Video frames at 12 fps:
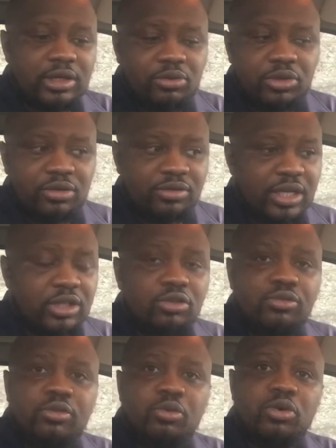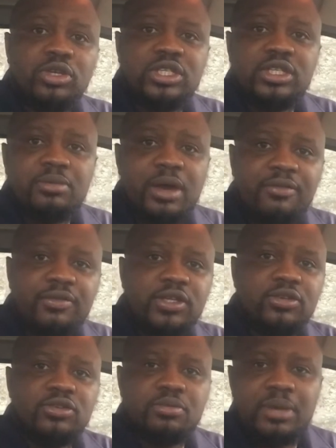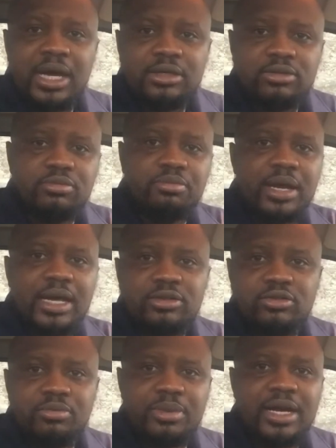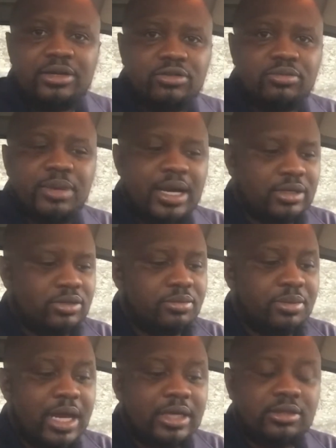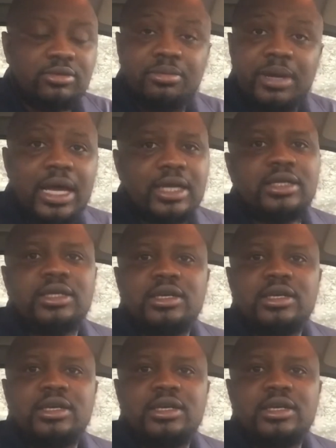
I want to thank you for watching my videos back to back to back to back to back to back.